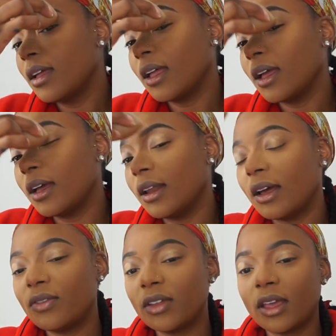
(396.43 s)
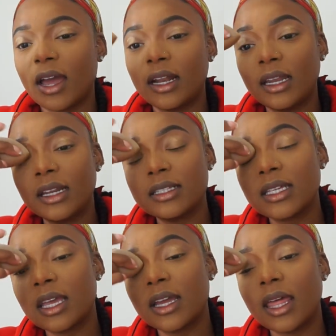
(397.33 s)
And I feel like I needed
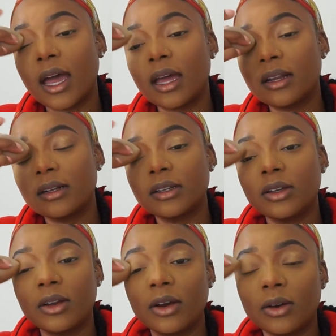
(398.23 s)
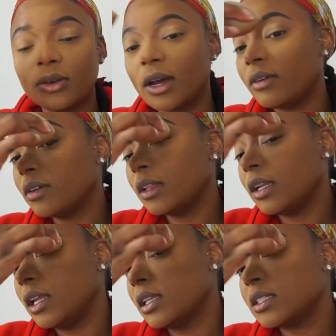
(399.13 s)
to hear that, you know, I really
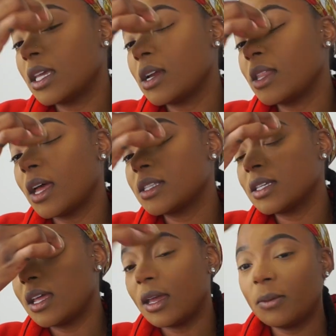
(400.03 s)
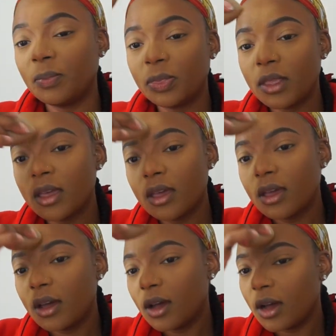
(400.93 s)
needed to hear that today.
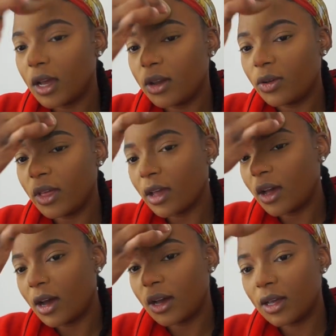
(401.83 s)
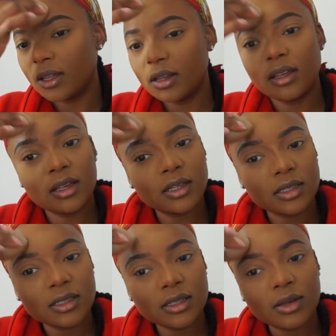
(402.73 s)
I know that God
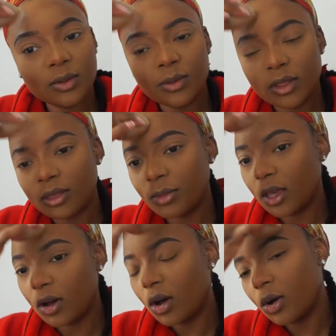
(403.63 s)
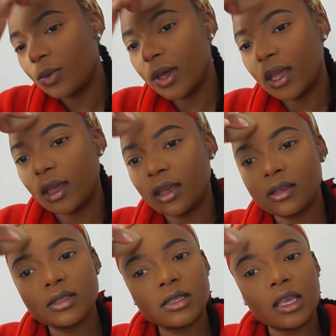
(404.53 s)
is with me
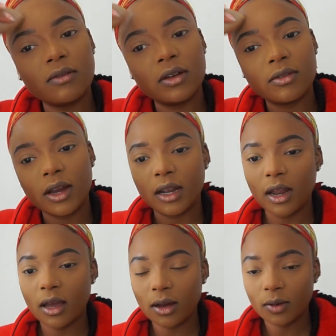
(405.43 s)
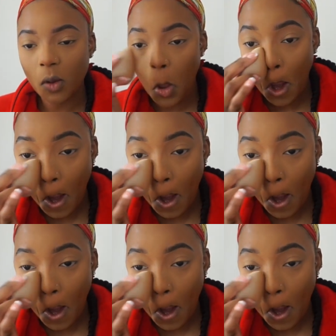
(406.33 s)
always, even right now,